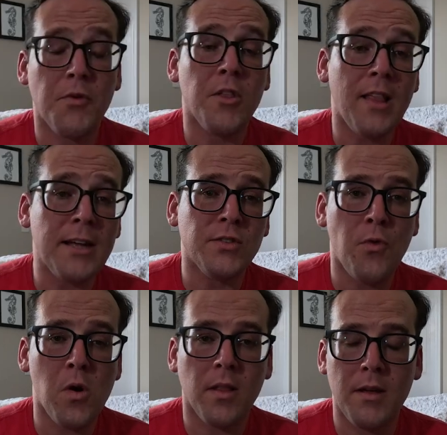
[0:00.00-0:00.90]
For the last
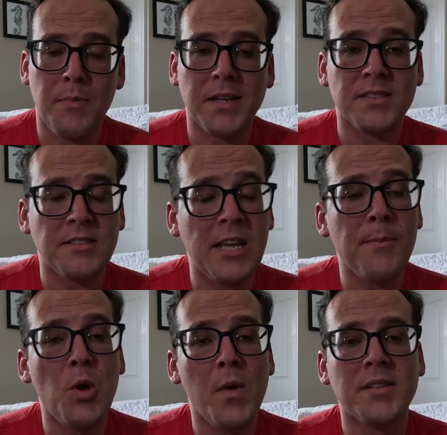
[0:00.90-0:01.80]
four Olympics,
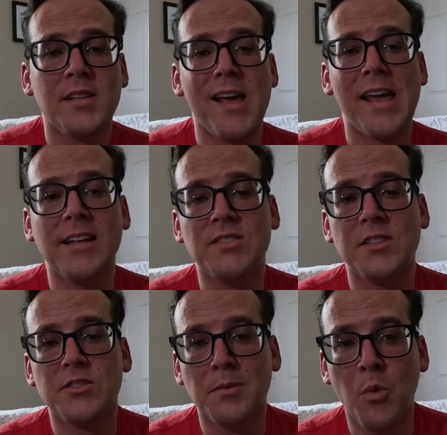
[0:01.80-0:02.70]
Team USA has
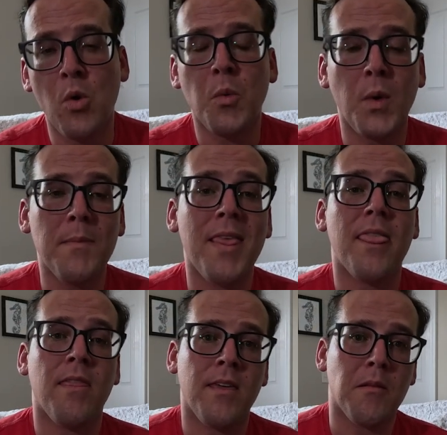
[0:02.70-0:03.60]
sent more
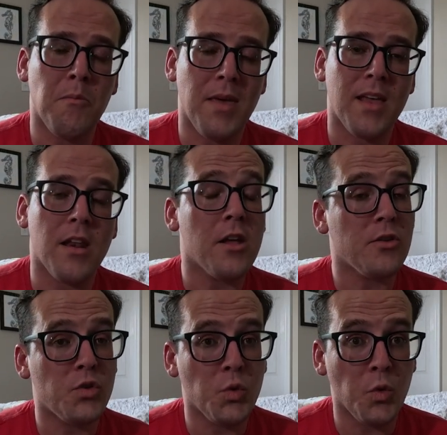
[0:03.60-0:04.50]
women than men
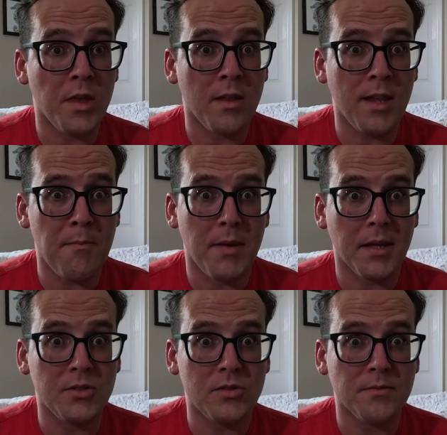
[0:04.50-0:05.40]
to the
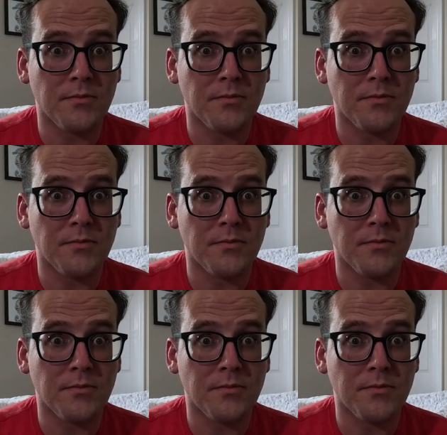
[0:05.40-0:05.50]
Olympics.